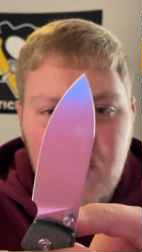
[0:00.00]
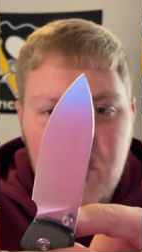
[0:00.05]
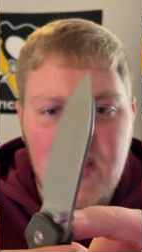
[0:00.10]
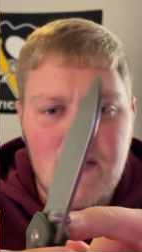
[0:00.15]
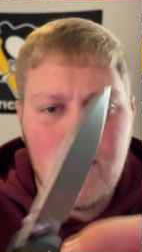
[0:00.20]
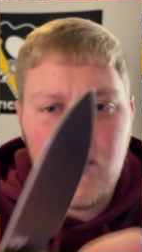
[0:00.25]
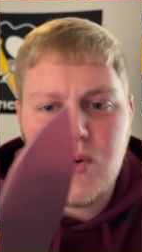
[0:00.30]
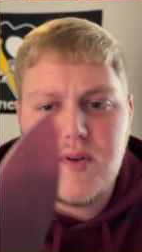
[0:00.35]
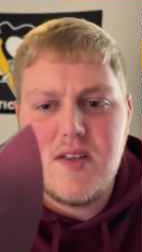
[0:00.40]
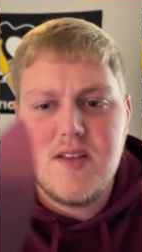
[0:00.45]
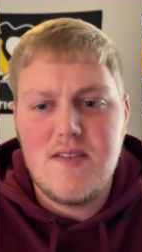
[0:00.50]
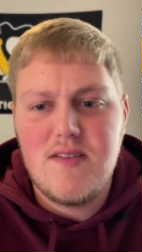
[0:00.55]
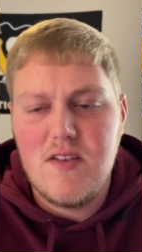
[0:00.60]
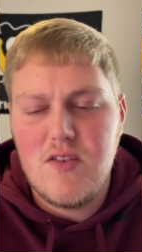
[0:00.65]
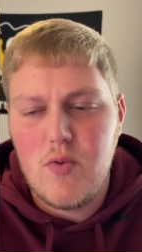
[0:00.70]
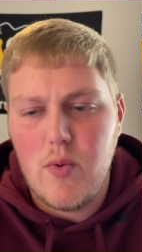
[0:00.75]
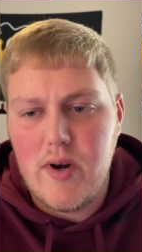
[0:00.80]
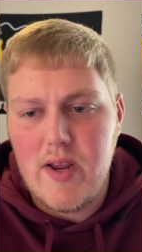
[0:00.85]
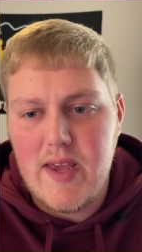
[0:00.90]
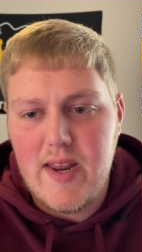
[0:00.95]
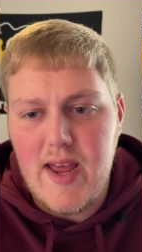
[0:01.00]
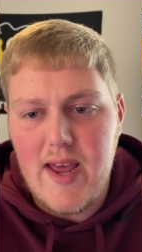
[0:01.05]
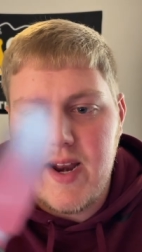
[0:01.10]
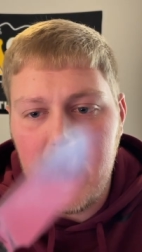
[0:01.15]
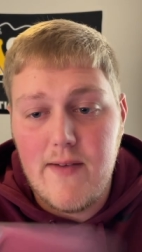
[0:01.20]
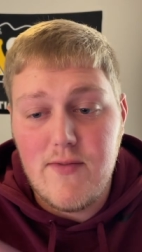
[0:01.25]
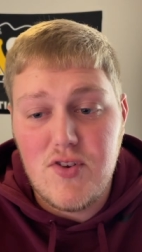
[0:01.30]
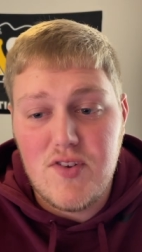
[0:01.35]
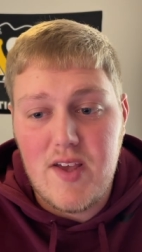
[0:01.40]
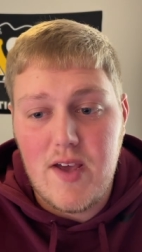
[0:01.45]
and 14C28N,
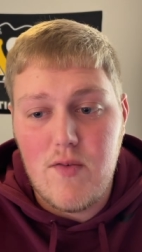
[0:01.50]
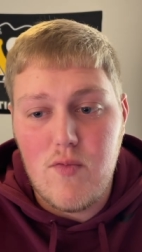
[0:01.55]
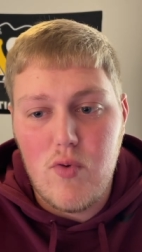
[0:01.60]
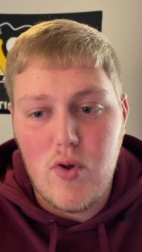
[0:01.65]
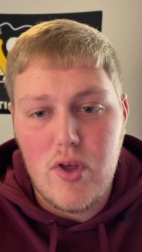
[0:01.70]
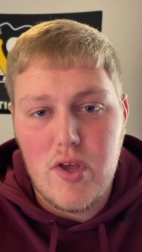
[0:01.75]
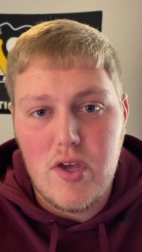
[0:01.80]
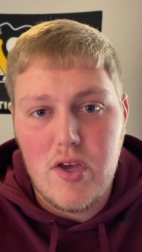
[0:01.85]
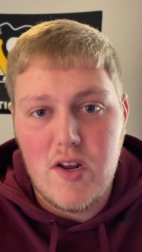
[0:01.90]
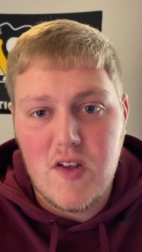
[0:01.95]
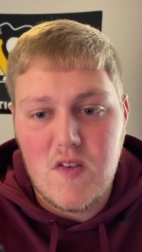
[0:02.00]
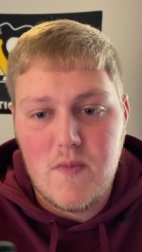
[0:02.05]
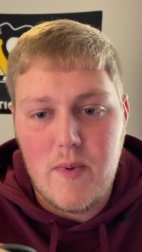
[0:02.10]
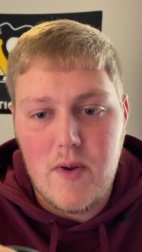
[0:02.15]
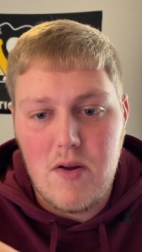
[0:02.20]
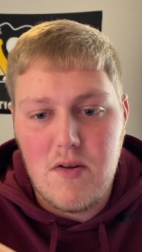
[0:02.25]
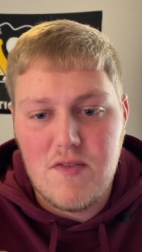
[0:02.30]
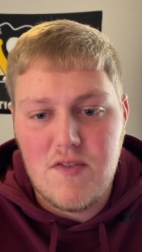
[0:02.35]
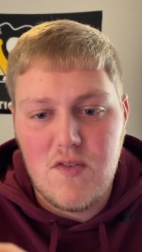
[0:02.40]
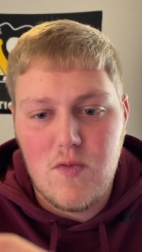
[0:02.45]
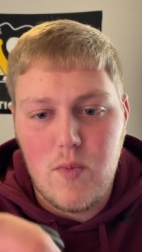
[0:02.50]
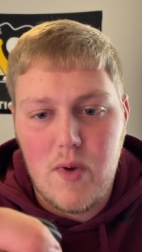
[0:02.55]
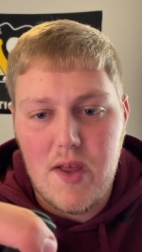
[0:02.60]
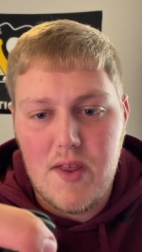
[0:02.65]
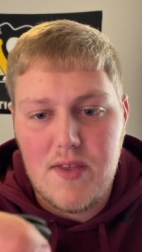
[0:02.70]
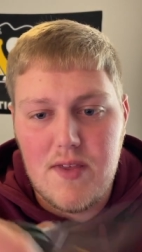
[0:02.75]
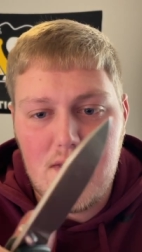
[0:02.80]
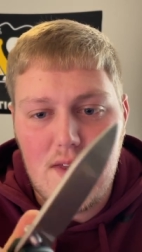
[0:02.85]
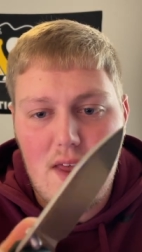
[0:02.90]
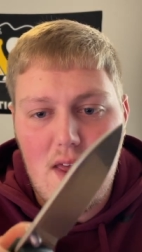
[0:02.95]
I've just had really good experiences
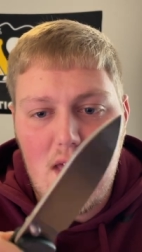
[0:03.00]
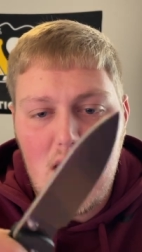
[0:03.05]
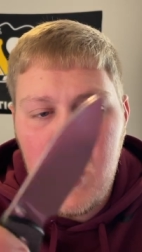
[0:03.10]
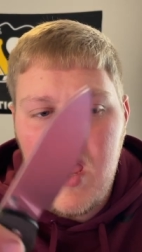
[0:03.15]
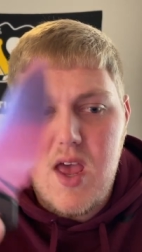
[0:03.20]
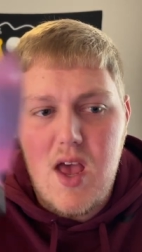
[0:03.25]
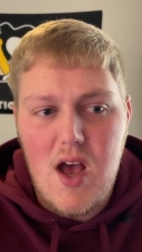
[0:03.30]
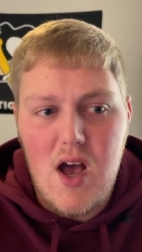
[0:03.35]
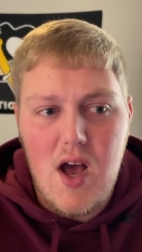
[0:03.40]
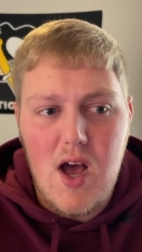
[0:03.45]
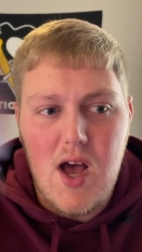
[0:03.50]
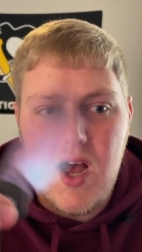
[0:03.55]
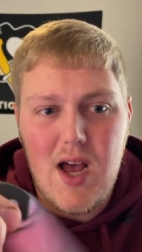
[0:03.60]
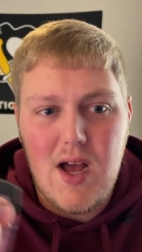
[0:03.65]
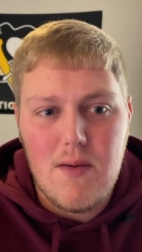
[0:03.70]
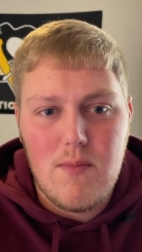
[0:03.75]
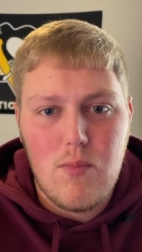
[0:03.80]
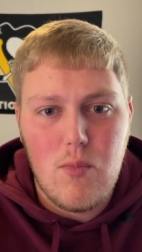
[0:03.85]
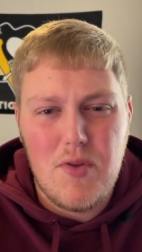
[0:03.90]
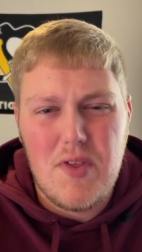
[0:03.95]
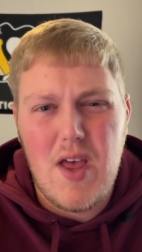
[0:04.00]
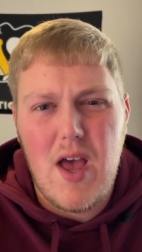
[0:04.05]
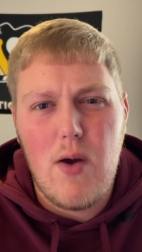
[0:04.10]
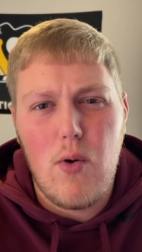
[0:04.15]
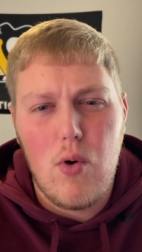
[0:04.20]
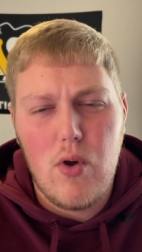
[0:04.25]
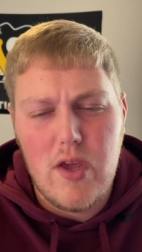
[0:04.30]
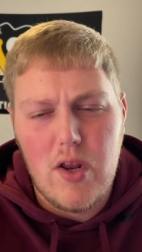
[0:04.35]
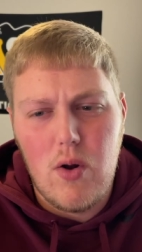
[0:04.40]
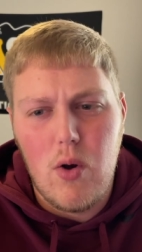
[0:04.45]
with, uh, with
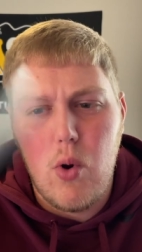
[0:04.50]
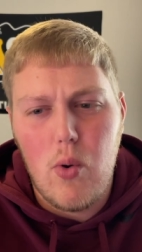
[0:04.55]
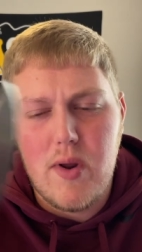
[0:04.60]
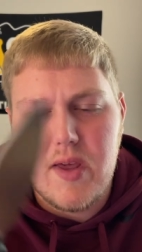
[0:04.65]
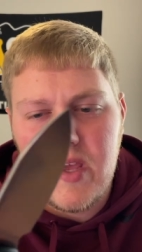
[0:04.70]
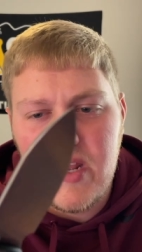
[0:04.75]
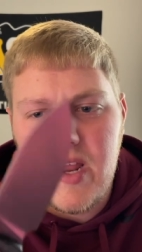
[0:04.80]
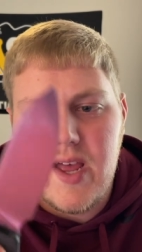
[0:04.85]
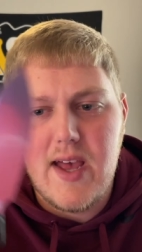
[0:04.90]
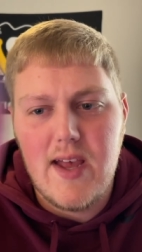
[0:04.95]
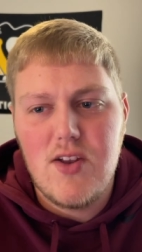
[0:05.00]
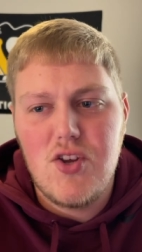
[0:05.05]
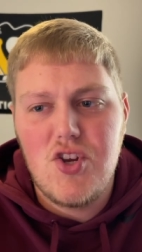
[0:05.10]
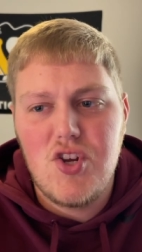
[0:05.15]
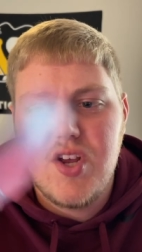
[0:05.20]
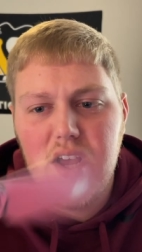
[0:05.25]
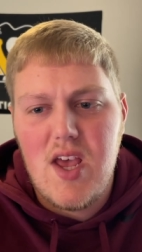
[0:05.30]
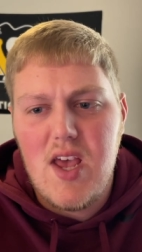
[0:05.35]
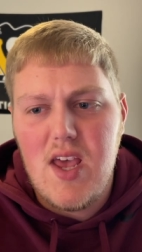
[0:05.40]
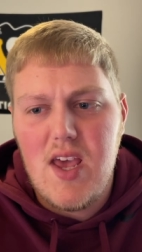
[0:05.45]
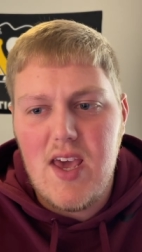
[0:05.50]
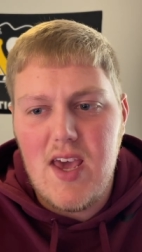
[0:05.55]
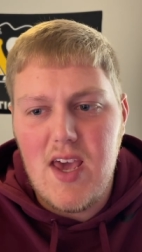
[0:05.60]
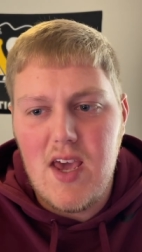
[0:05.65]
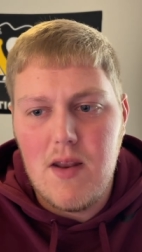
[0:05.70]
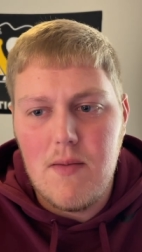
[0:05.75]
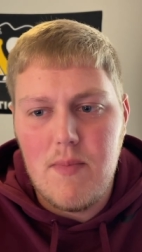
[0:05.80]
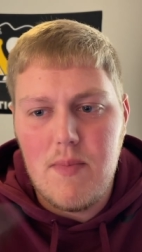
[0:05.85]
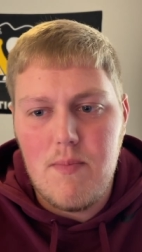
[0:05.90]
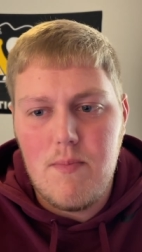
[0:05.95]
how, you know, honing an edge
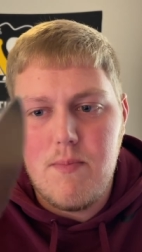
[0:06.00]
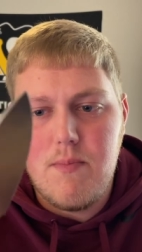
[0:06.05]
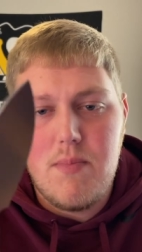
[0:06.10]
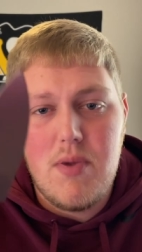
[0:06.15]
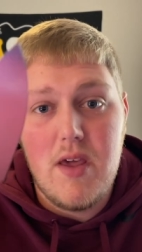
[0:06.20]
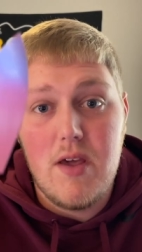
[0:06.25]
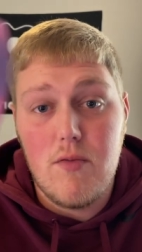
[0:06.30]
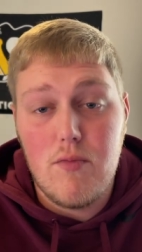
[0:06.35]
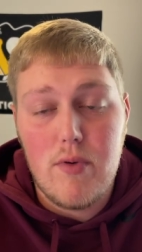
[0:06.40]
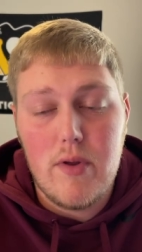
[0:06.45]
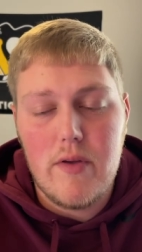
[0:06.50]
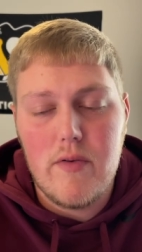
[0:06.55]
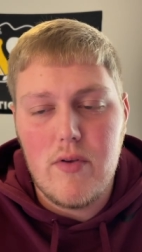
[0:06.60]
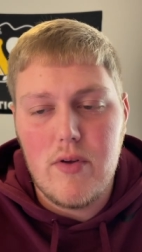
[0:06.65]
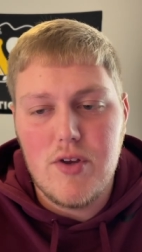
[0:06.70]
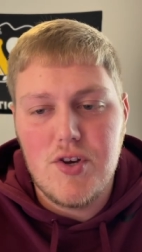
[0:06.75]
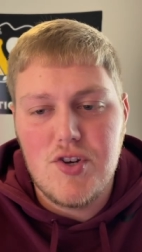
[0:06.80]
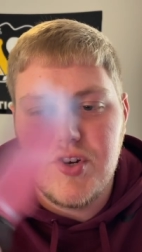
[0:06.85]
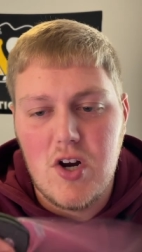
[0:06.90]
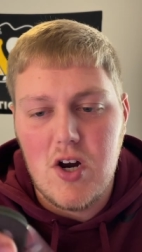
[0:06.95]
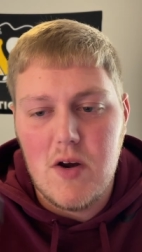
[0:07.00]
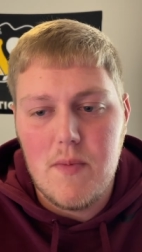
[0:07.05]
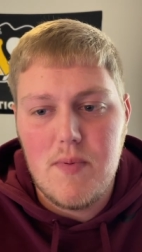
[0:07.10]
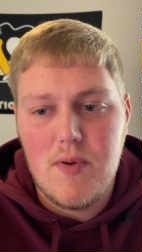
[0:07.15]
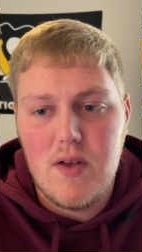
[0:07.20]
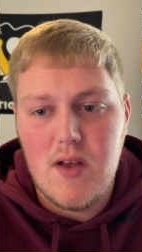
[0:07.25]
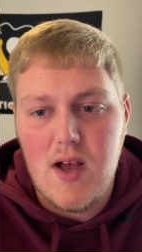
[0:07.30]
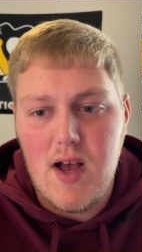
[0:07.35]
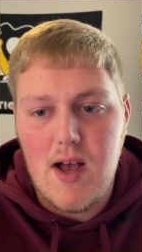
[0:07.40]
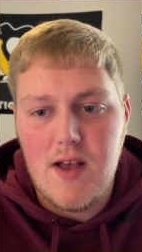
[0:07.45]
and being really, really sharp.
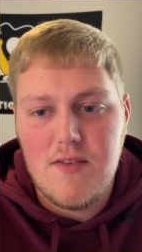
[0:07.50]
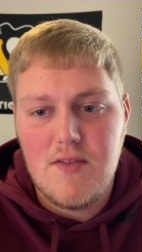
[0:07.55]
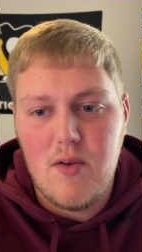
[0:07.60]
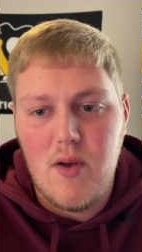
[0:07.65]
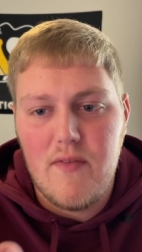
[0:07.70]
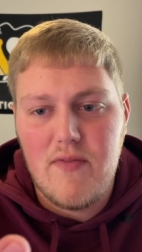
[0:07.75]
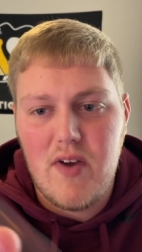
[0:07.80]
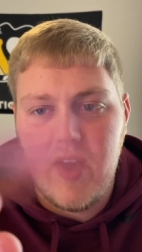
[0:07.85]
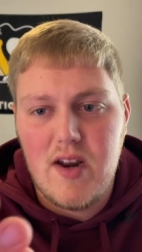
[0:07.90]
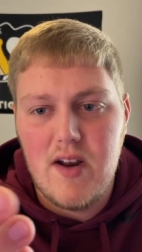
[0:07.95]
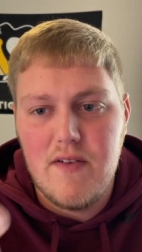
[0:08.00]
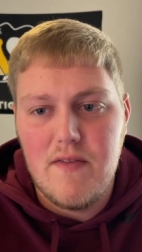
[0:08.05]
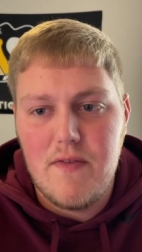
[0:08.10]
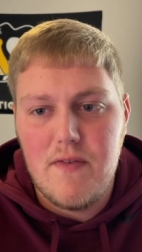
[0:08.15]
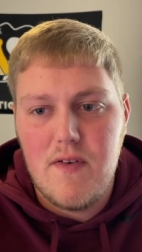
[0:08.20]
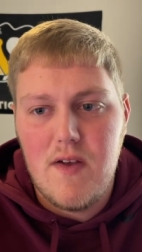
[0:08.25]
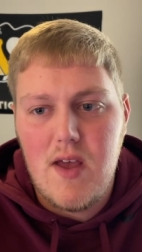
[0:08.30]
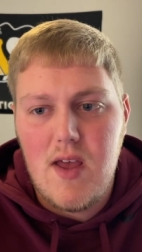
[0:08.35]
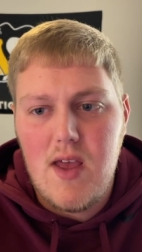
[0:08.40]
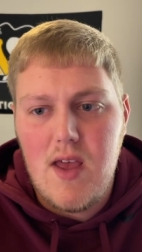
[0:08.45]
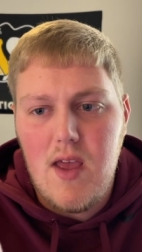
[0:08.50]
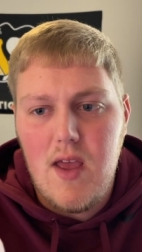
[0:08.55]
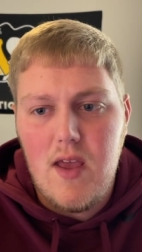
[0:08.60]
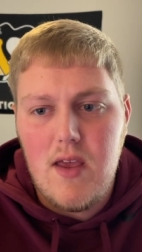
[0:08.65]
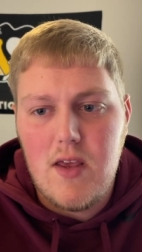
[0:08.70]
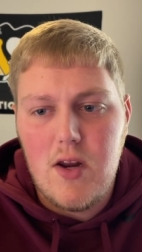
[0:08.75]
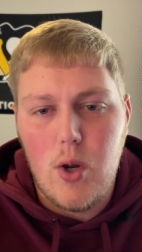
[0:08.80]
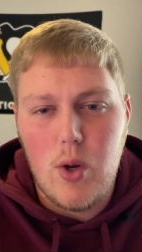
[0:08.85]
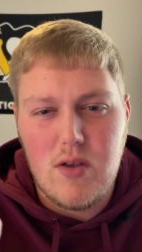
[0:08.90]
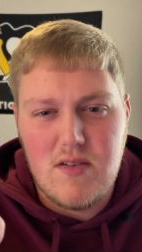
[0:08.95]
Uh, so I've kind of,
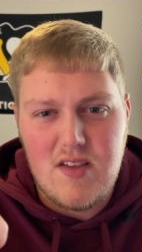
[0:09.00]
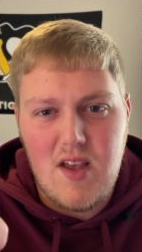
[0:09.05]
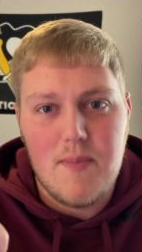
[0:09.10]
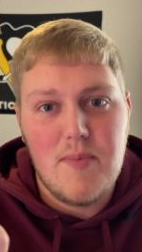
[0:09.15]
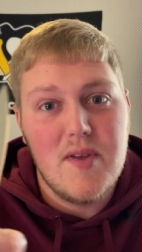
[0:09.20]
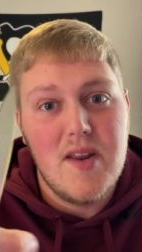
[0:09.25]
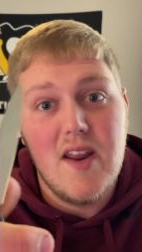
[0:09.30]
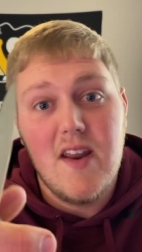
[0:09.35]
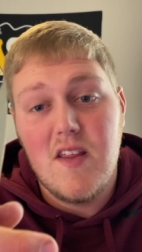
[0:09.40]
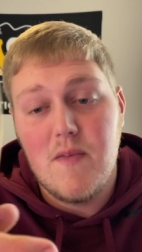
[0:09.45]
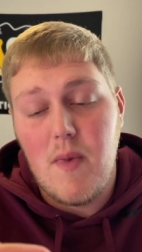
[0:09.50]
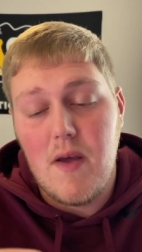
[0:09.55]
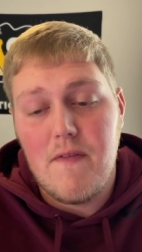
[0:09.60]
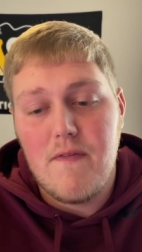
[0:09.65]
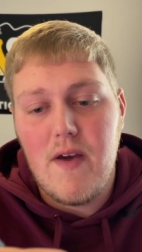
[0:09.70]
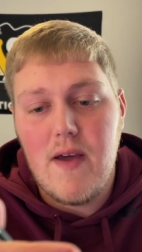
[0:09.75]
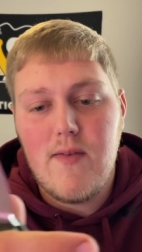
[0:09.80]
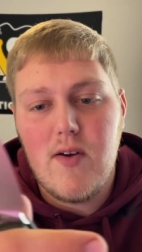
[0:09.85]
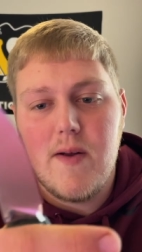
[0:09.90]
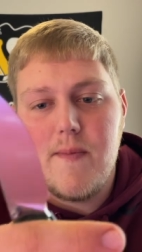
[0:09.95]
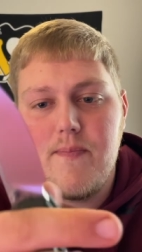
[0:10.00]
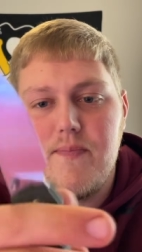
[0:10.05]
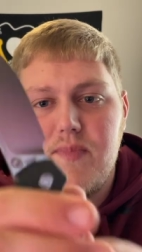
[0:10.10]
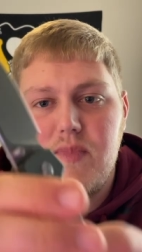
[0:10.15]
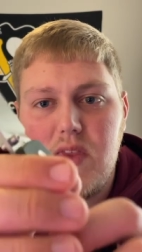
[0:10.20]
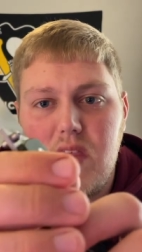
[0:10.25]
you know, accepted it as my favorite.